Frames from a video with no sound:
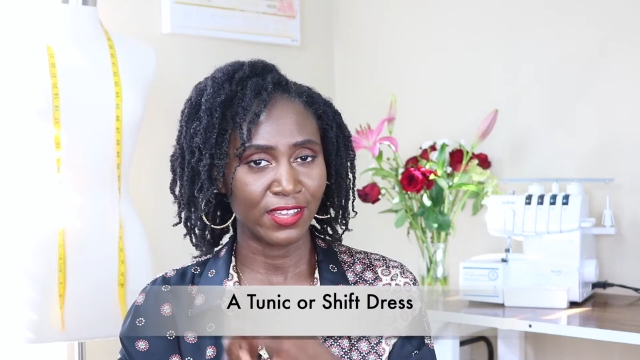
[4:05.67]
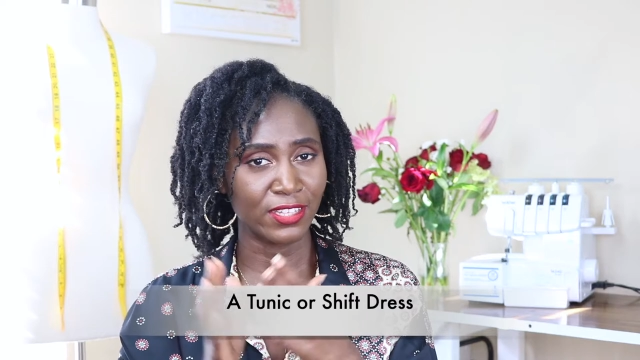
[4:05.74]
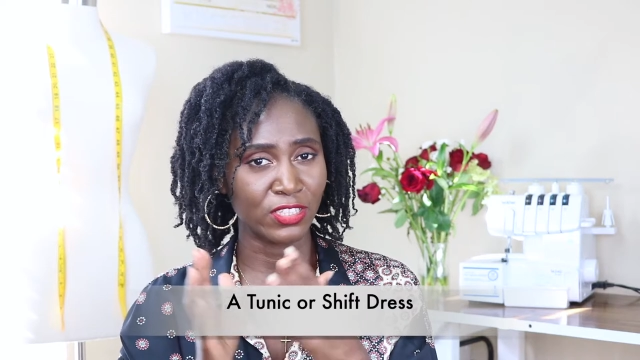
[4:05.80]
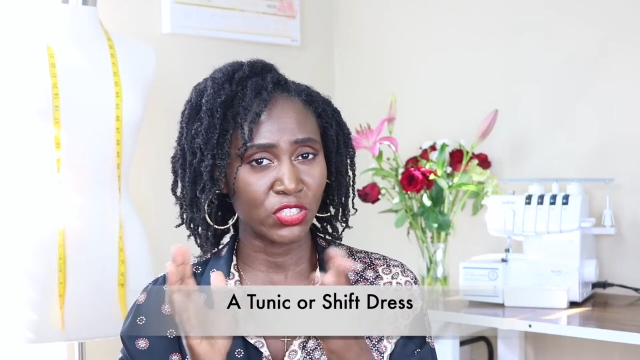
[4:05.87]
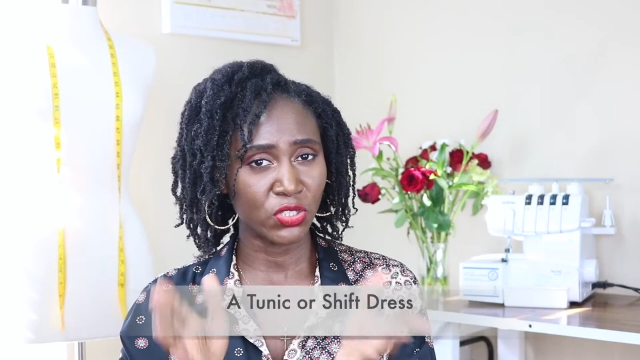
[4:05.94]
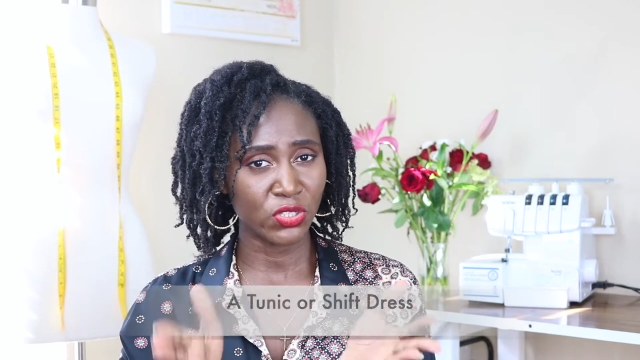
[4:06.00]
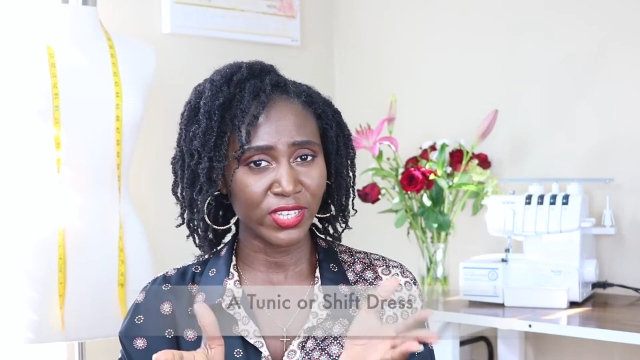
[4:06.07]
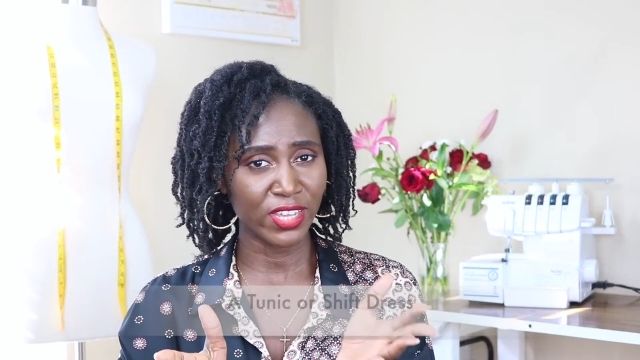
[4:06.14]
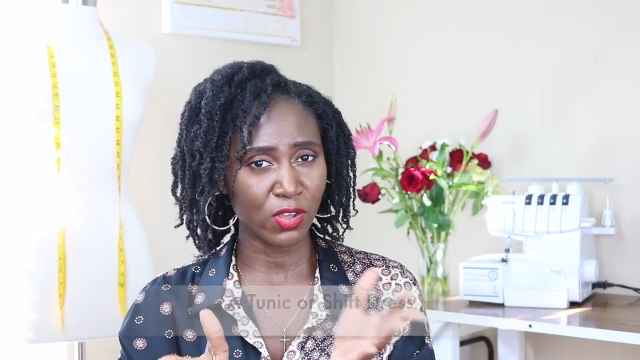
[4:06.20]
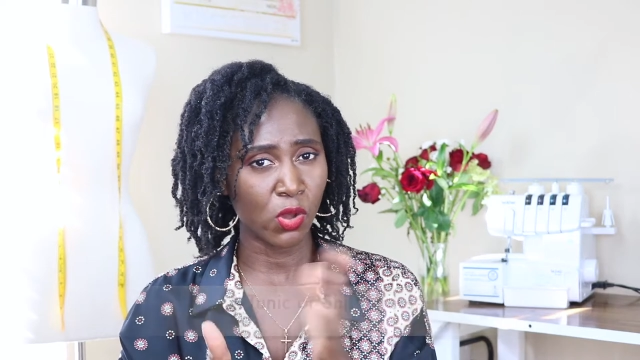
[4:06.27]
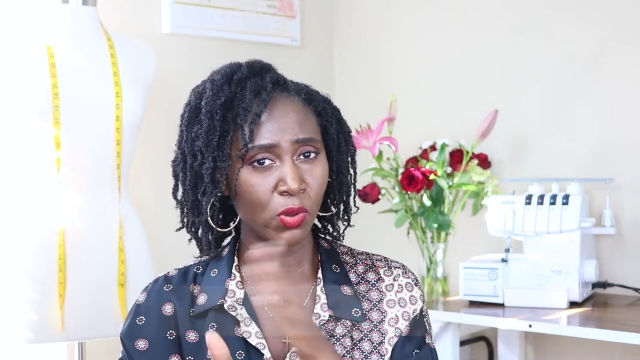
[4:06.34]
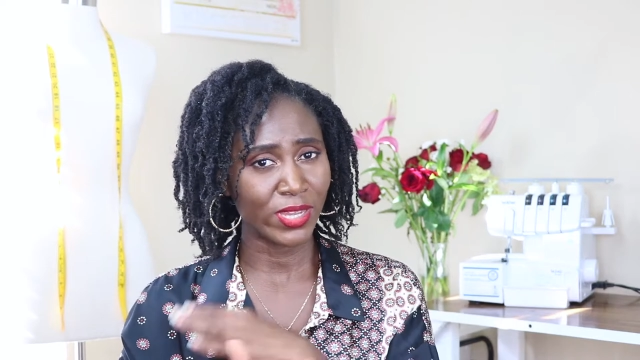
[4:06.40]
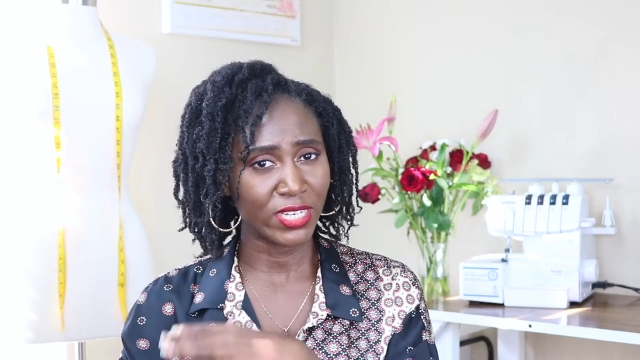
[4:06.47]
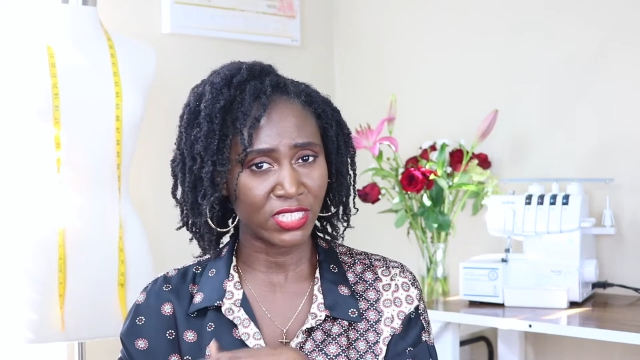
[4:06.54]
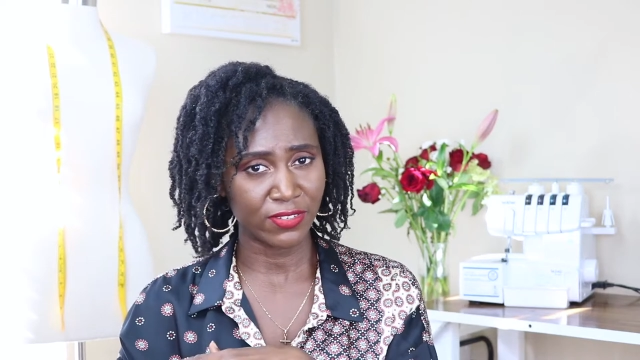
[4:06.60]
a tunic
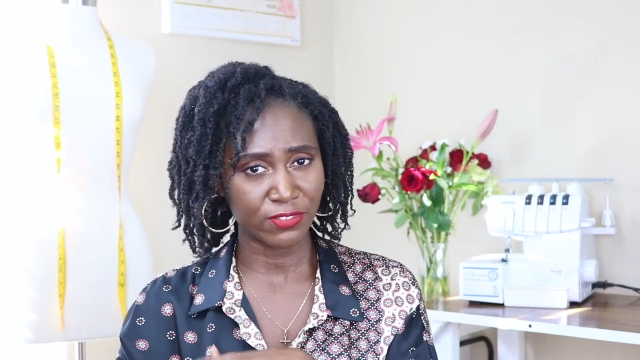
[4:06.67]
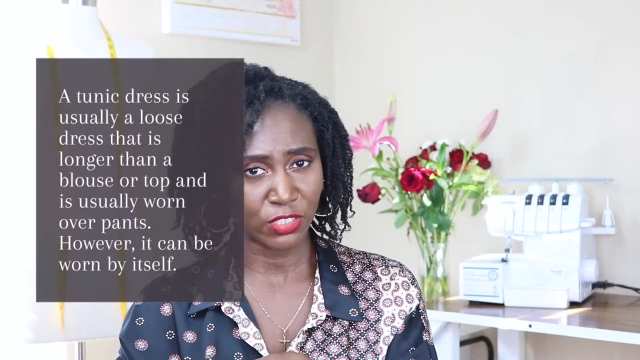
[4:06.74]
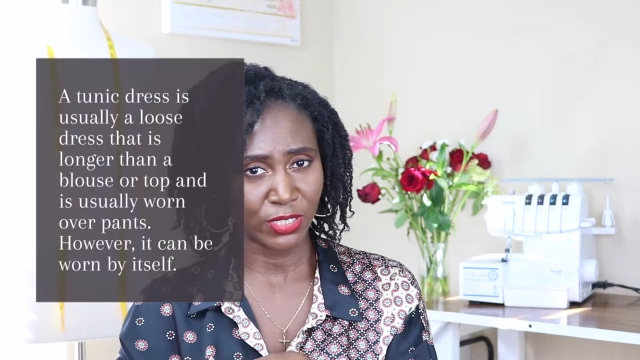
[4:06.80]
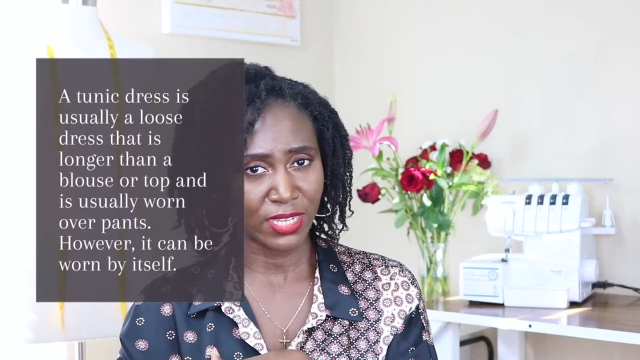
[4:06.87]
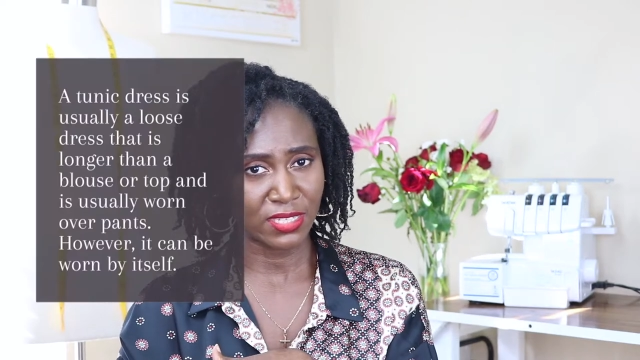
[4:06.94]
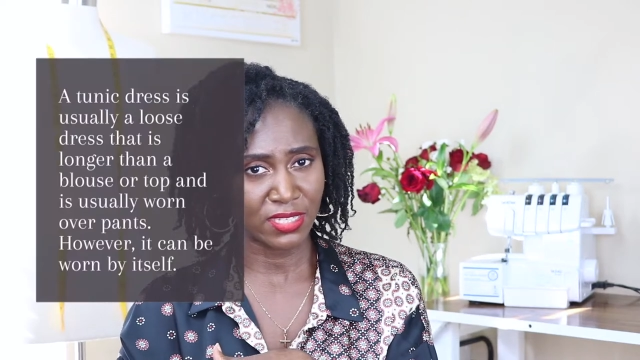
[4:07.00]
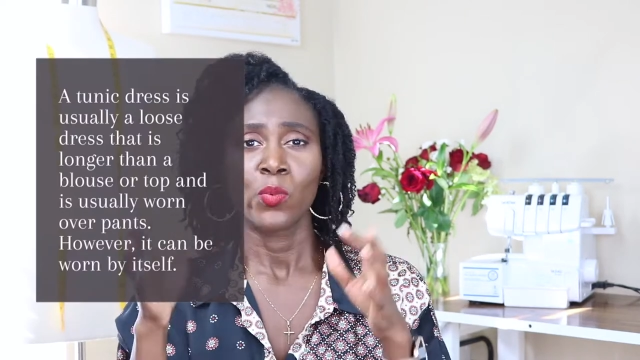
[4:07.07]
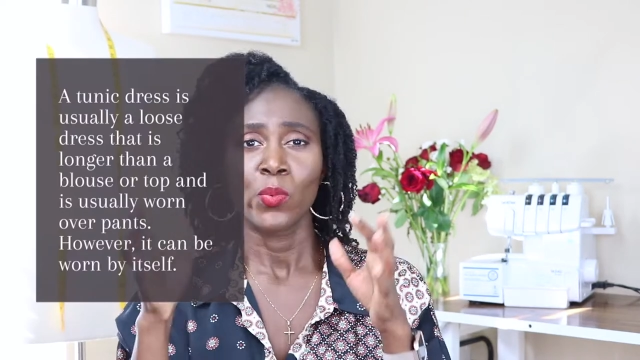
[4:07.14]
or a shift dress.